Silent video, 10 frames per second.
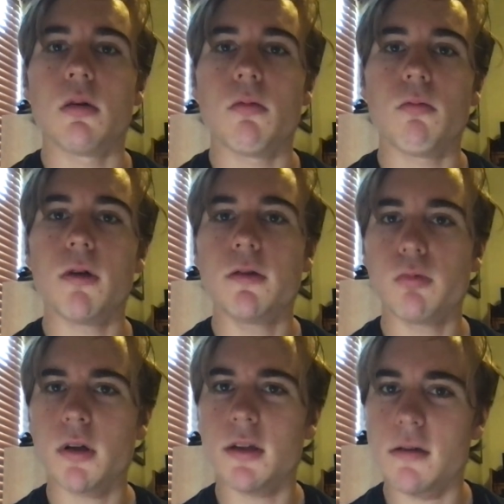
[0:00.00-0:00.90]
which
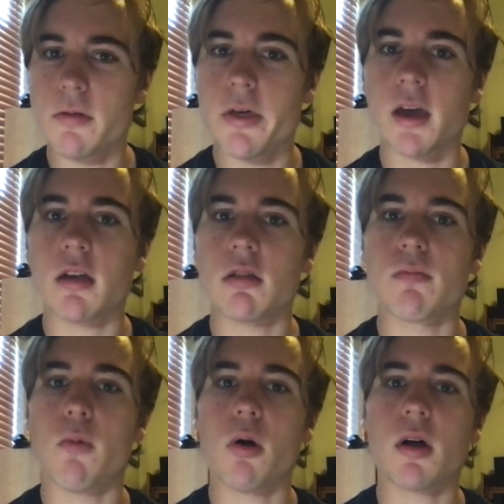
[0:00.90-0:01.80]
one do you think is
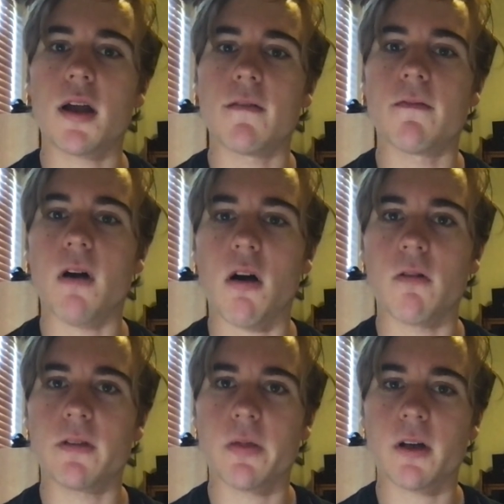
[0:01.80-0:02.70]
more
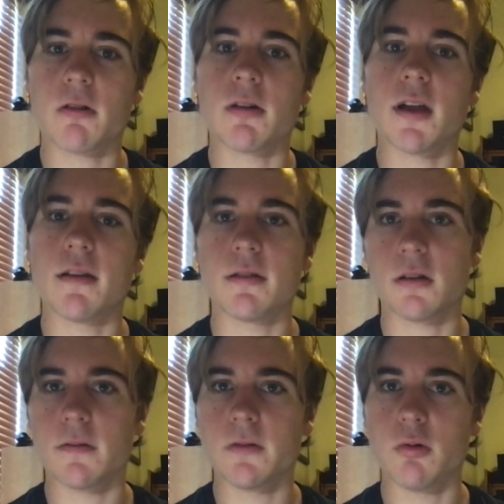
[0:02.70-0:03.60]
involved in the creation
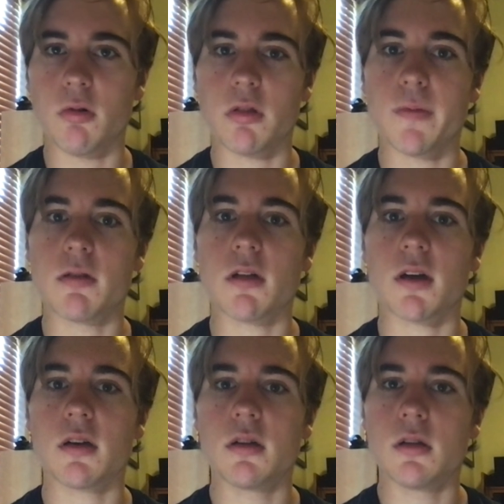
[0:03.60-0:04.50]
of Tool's
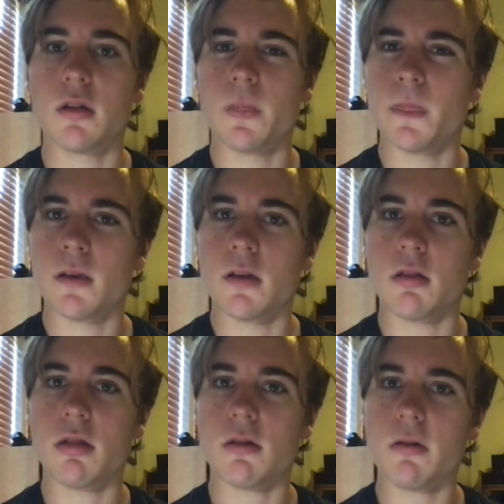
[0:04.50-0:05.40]
music? It's
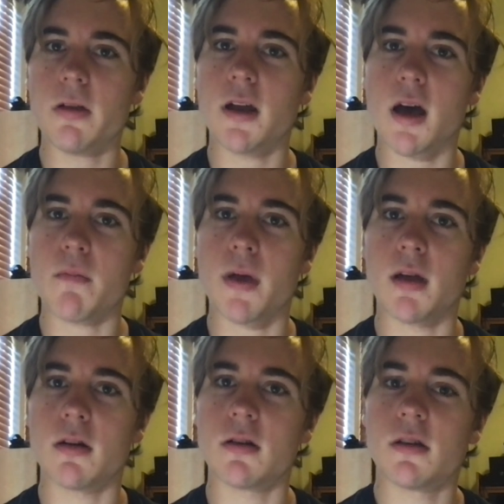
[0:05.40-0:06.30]
certainly not
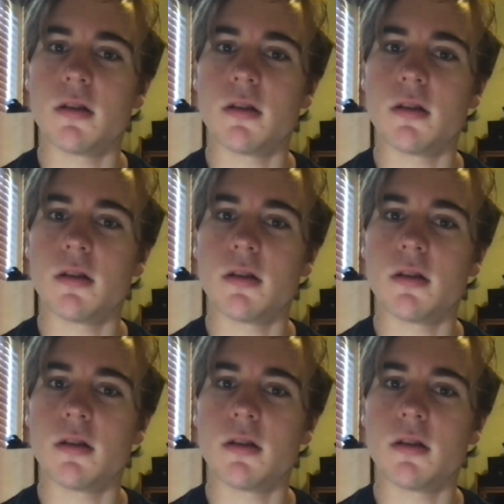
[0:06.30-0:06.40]
Maynard.